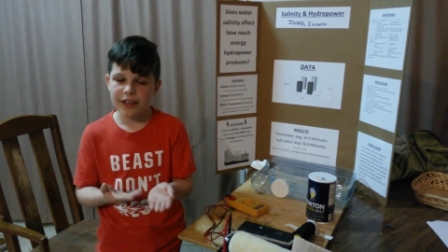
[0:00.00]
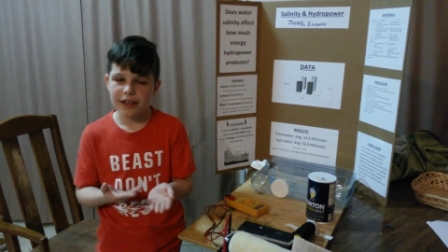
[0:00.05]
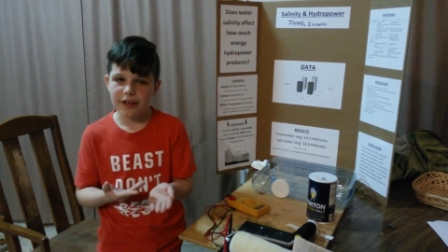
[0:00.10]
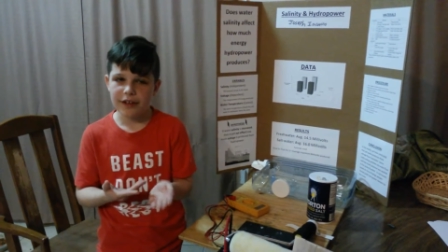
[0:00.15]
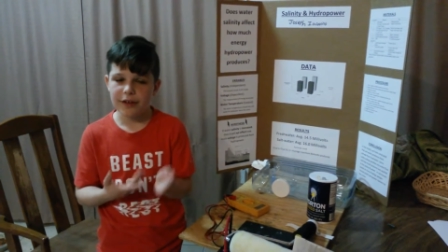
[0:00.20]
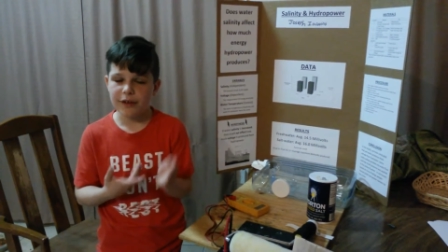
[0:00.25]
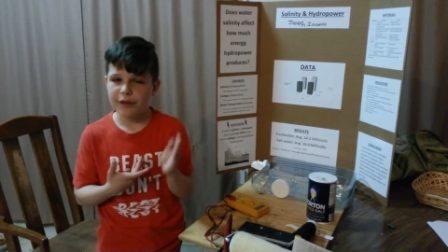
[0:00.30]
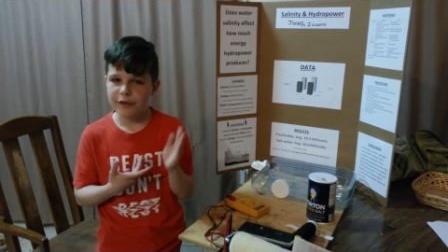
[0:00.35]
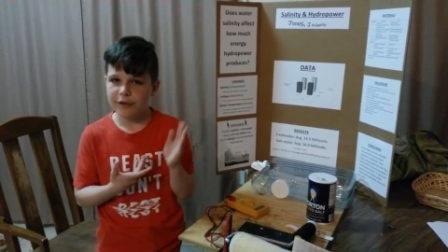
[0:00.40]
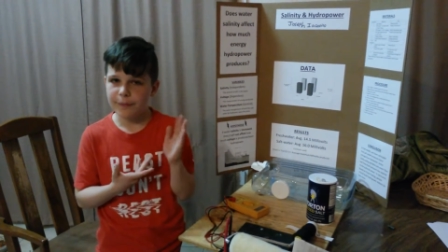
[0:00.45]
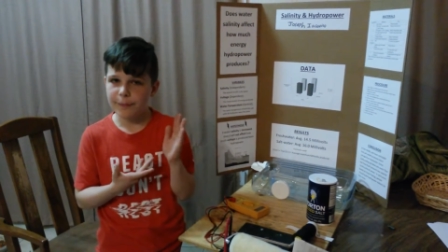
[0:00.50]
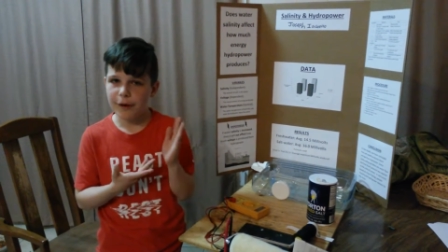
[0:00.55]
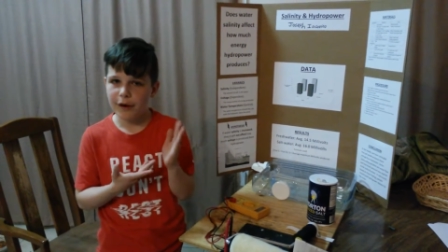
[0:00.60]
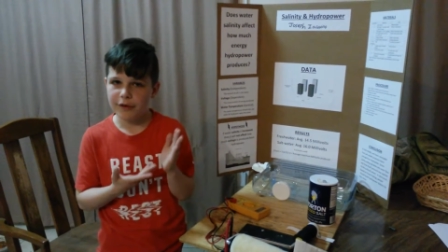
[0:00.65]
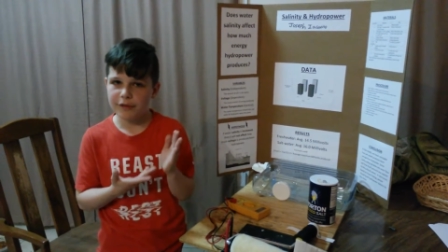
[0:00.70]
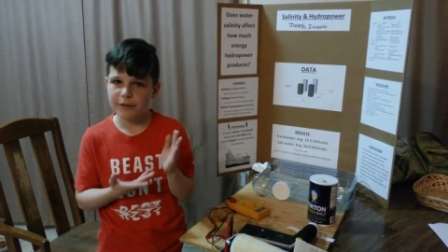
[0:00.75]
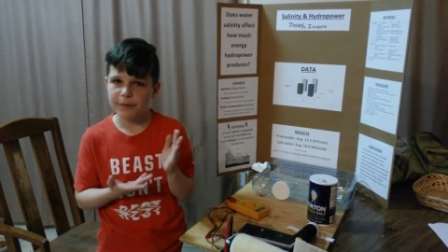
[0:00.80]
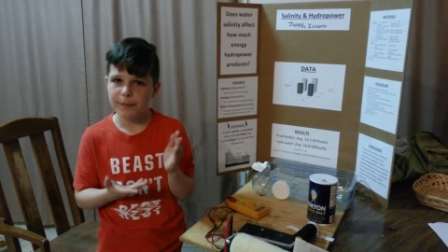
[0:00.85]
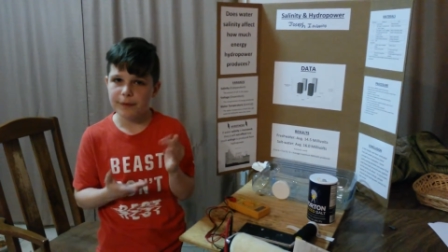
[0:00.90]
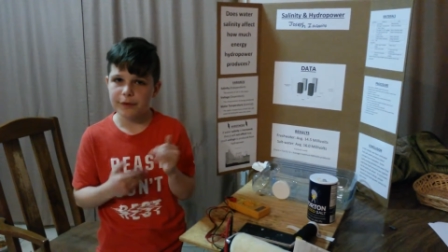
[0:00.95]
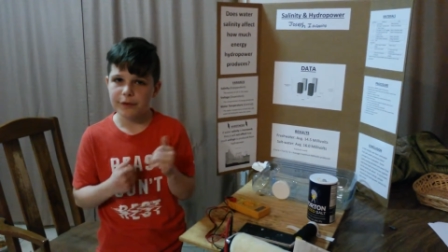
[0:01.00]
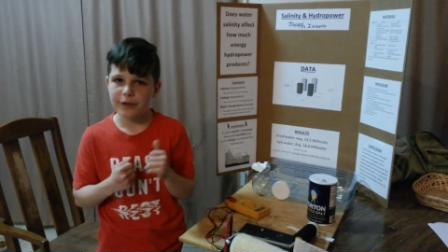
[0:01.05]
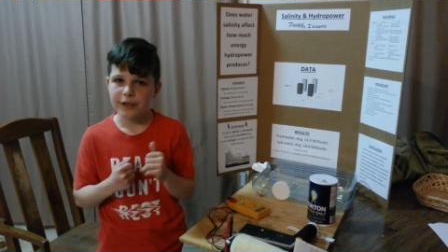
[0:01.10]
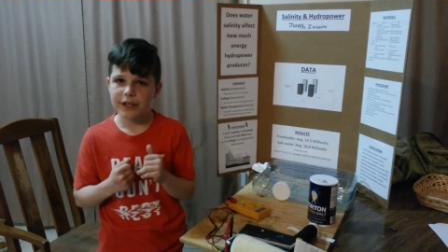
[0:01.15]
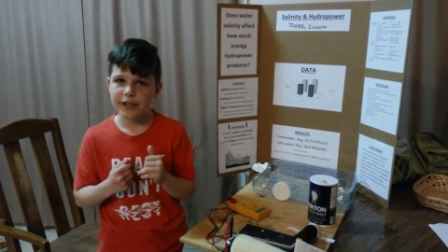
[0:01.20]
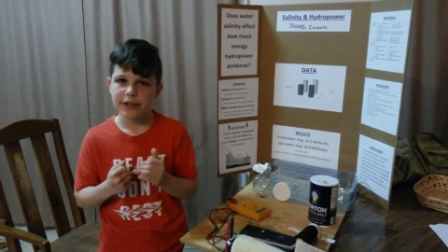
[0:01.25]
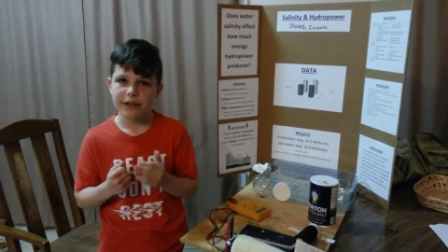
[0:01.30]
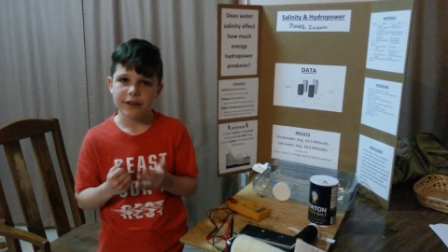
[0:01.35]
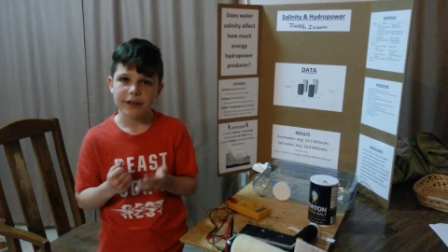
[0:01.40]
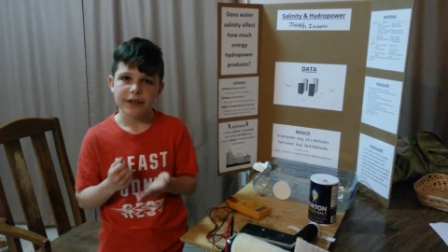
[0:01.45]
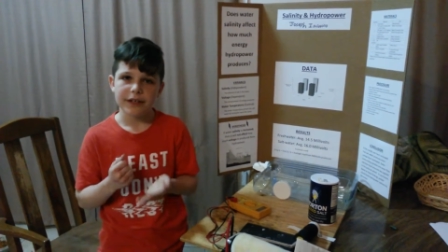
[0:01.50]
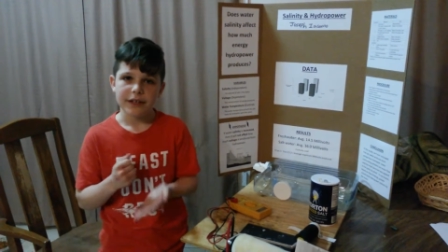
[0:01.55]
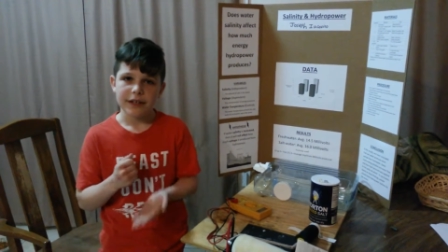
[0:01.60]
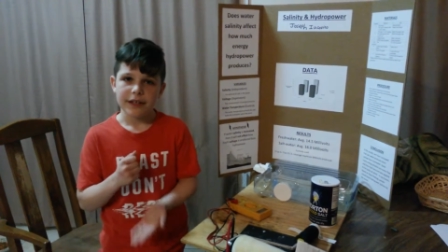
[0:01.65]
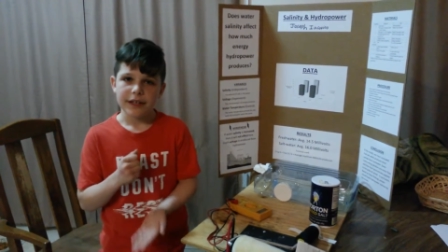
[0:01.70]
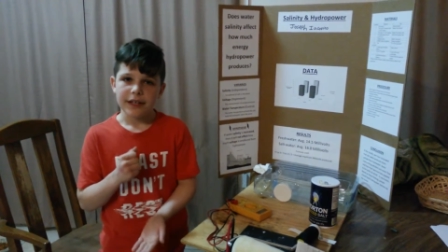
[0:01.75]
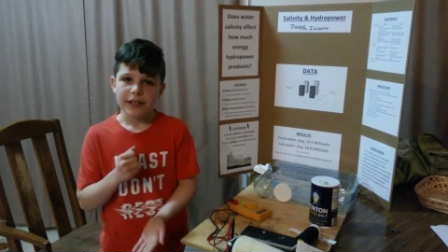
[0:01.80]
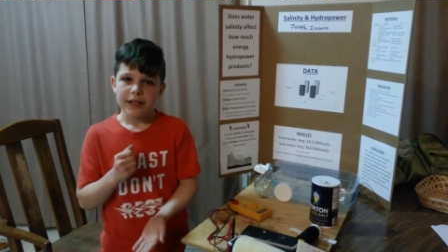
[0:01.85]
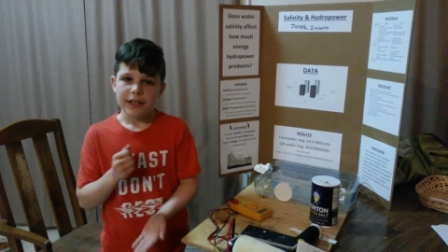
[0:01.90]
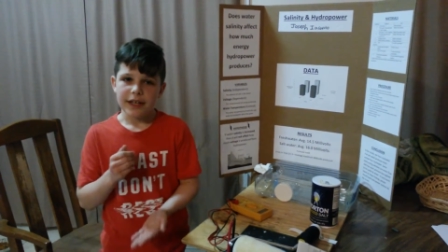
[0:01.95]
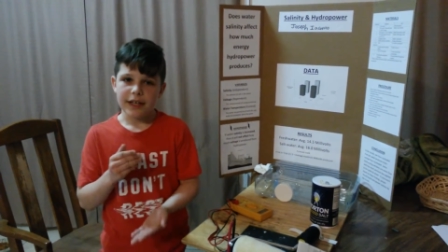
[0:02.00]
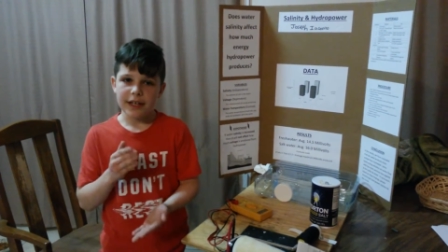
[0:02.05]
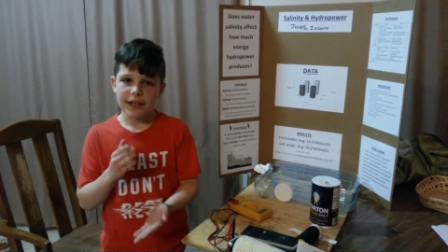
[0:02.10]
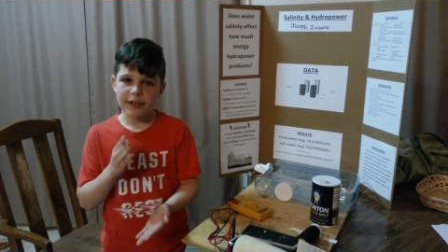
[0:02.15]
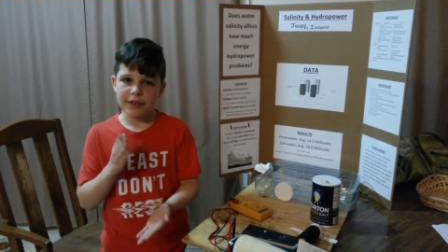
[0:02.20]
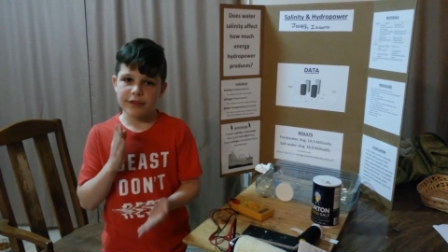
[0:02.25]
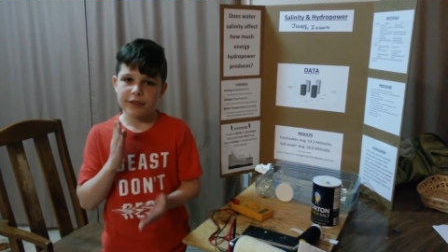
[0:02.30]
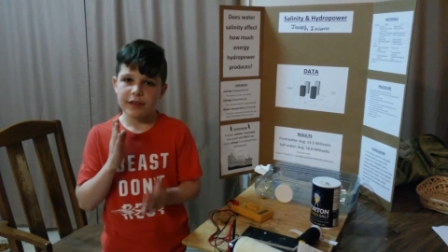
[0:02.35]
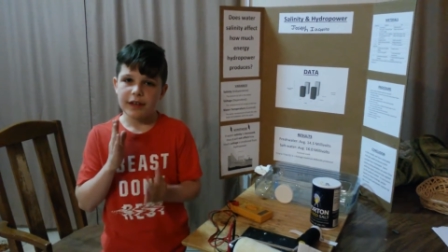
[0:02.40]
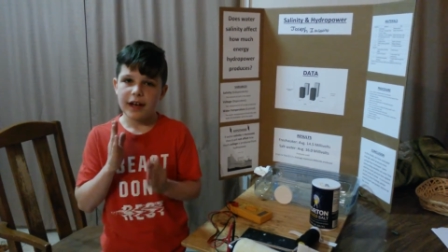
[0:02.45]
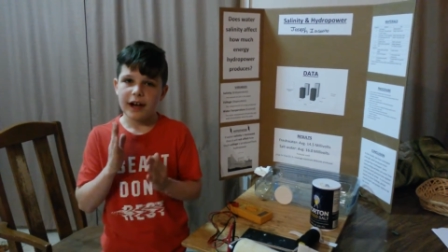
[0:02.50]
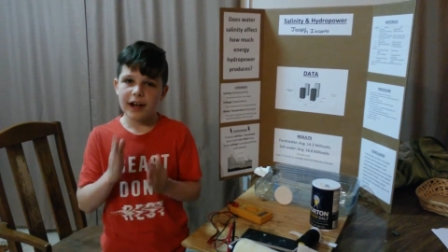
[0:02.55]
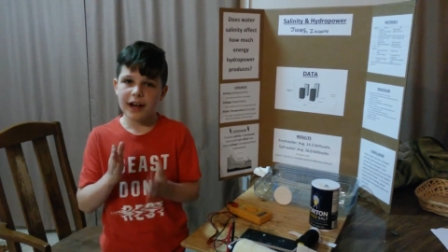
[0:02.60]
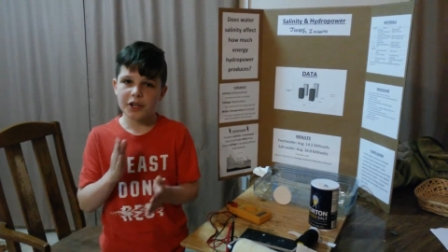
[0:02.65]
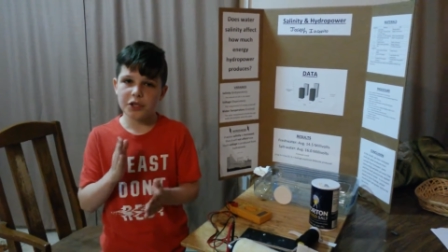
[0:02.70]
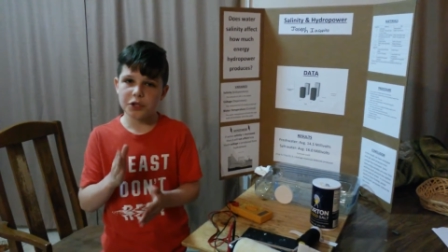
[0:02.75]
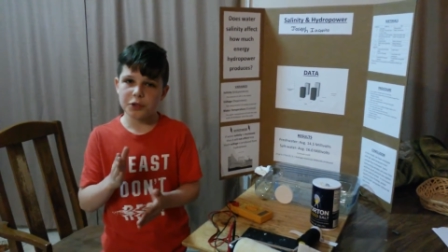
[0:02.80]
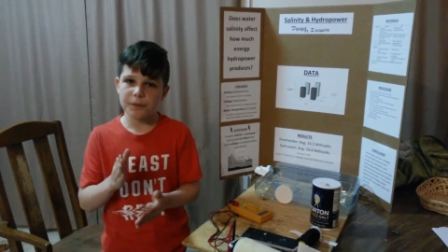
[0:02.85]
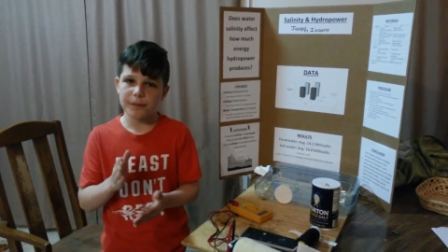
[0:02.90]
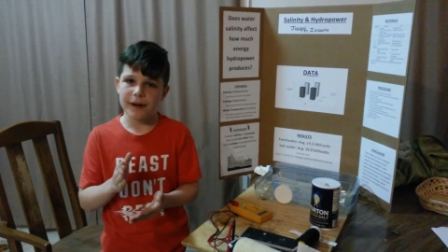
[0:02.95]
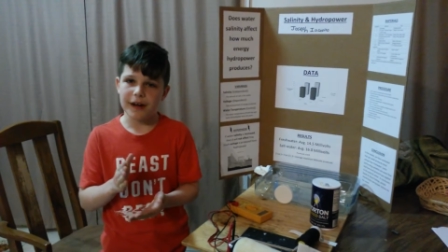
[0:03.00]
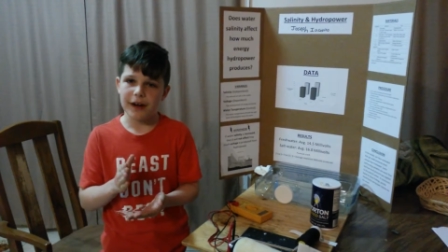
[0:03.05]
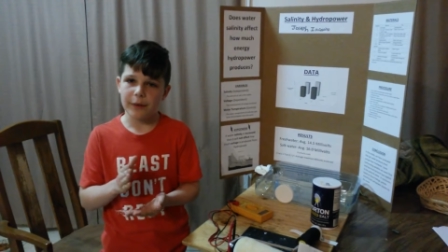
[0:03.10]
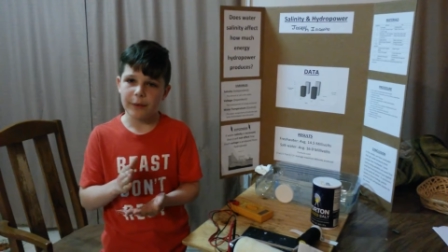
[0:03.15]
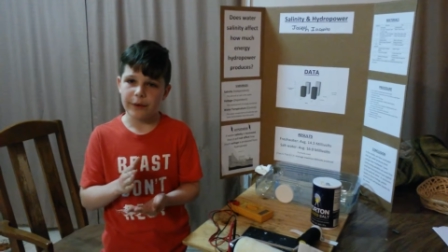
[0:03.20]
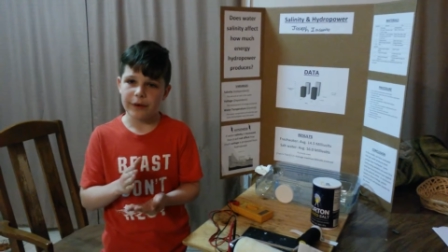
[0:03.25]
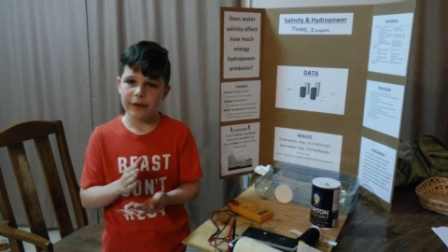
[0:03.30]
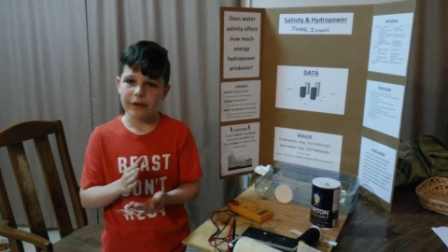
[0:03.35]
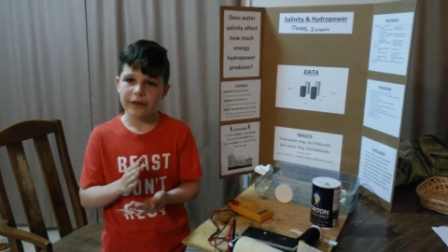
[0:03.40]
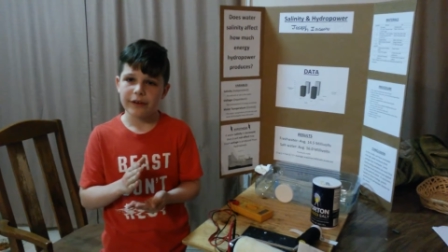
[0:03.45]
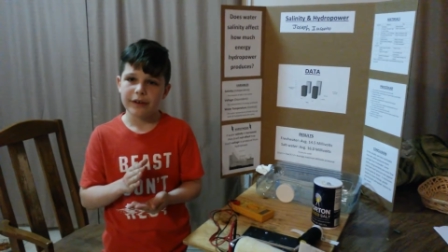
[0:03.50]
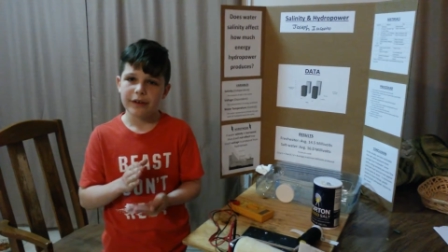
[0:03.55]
that is a possibility is hydropower.